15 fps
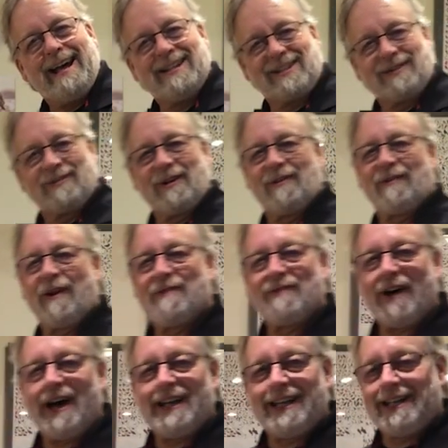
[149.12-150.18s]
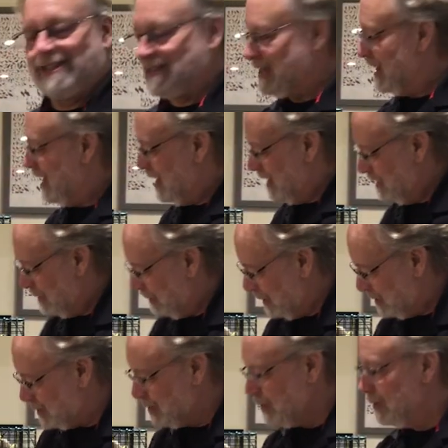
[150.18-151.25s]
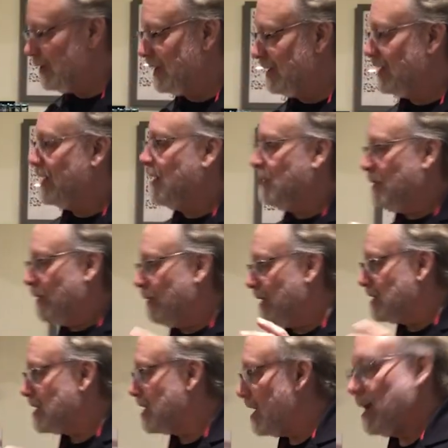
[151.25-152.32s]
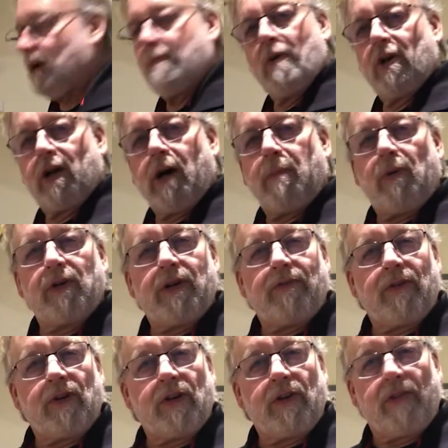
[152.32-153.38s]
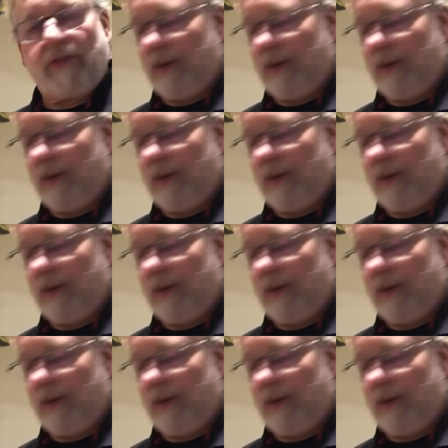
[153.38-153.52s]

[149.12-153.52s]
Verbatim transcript: That's one of our fatheads you put in. But I wanted to talk about a couple different little